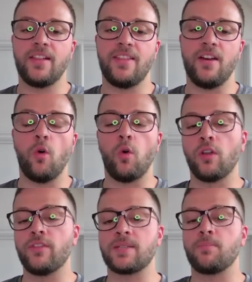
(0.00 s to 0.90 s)
all
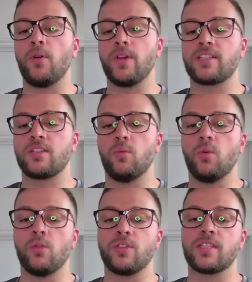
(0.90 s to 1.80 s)
of this points
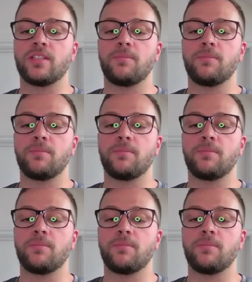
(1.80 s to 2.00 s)
towards